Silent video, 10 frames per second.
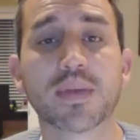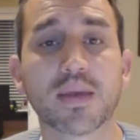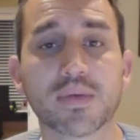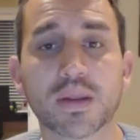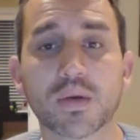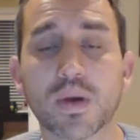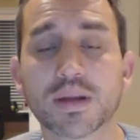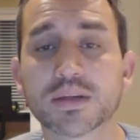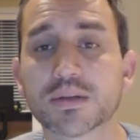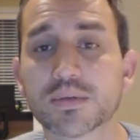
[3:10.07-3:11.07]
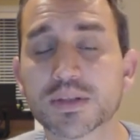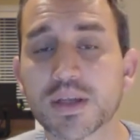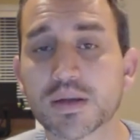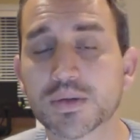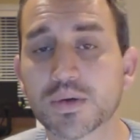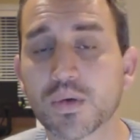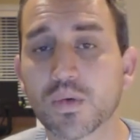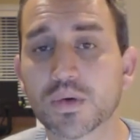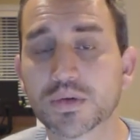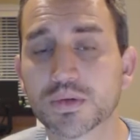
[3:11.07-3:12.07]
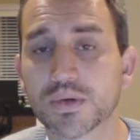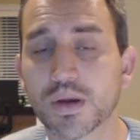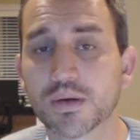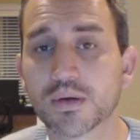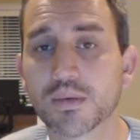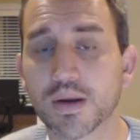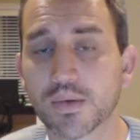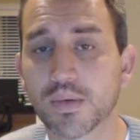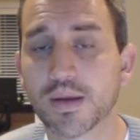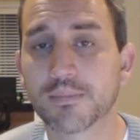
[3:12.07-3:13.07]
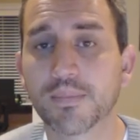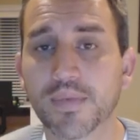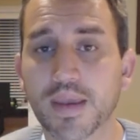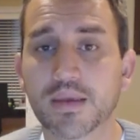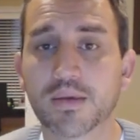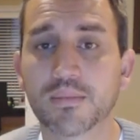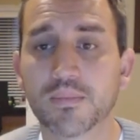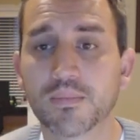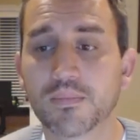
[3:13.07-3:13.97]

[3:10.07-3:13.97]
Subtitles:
If you have any questions, reach out to your course instructor right away. Thank you.